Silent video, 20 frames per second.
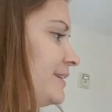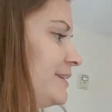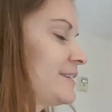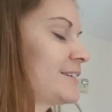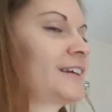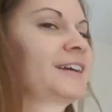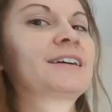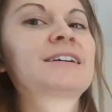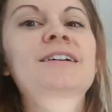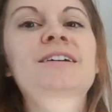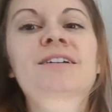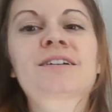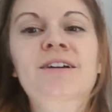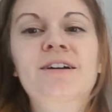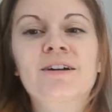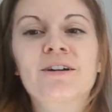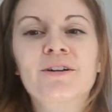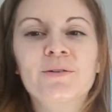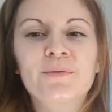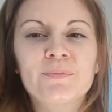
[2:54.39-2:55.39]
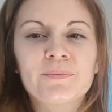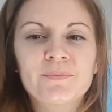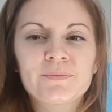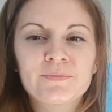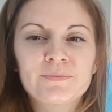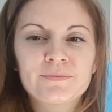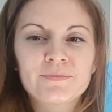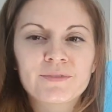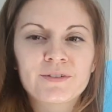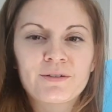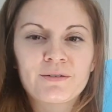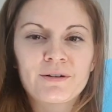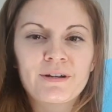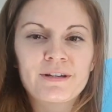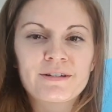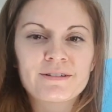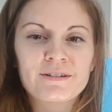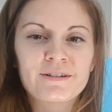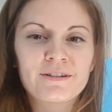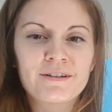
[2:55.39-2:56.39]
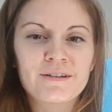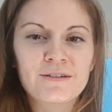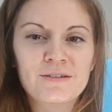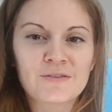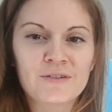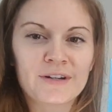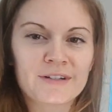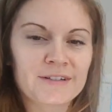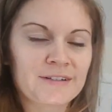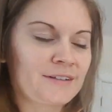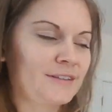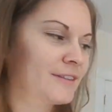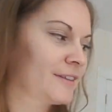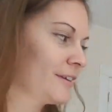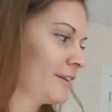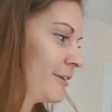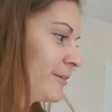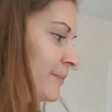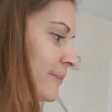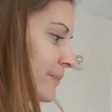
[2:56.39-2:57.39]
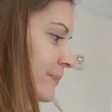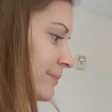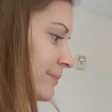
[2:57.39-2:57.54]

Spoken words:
It's kind of like a creation and destruction thing.